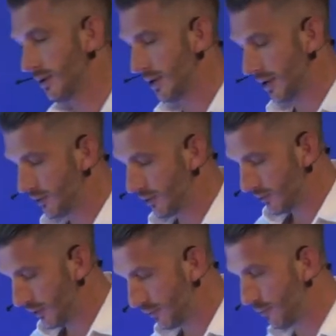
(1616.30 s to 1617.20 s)
And as you can
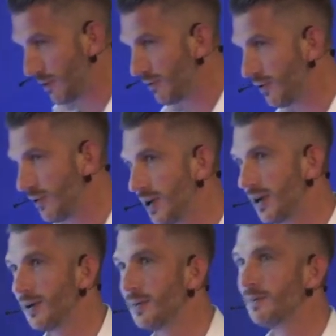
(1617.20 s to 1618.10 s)
tell from my
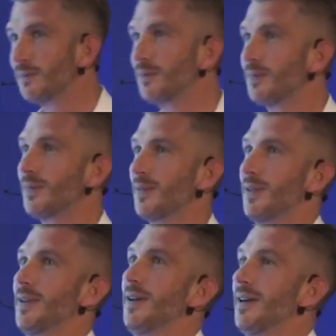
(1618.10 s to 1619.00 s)
physique,
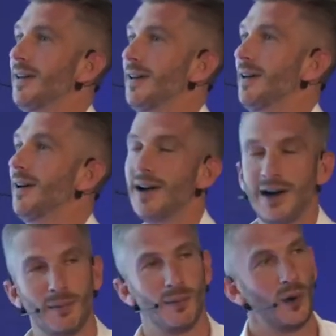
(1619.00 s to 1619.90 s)
I
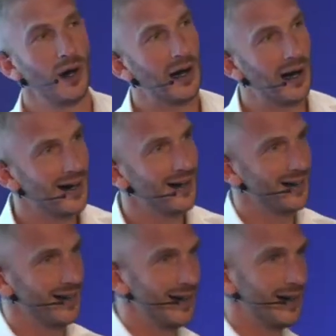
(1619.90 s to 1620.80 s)
am one
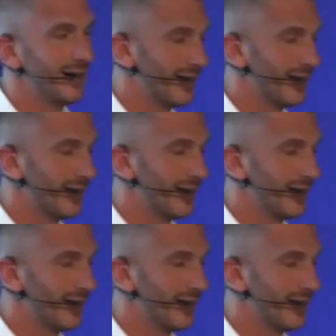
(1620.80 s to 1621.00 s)
lazy